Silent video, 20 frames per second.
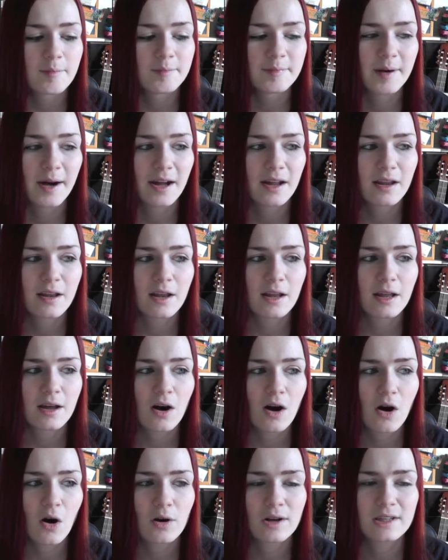but
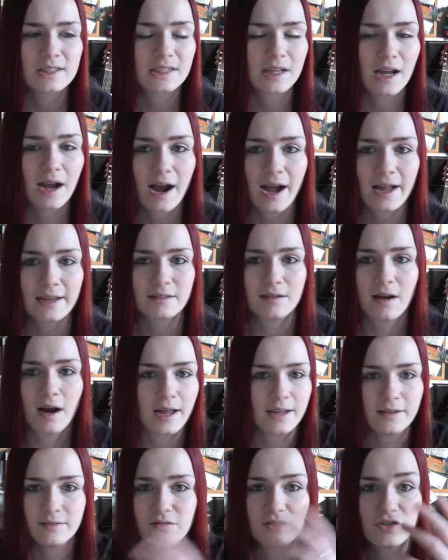honestly,
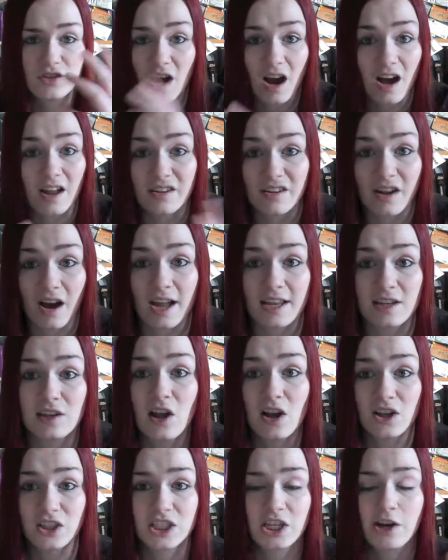
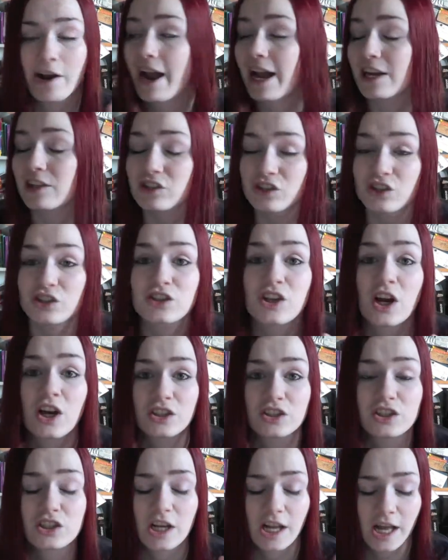last year I had
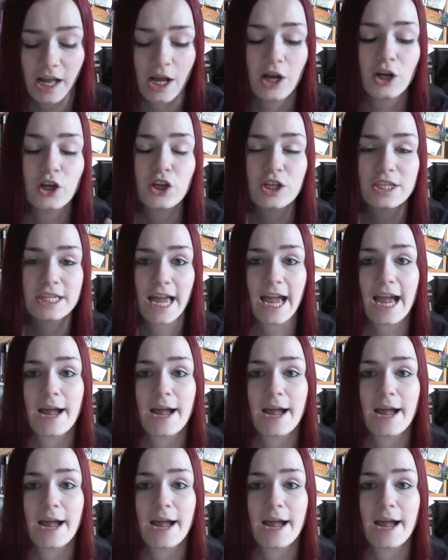such a good day.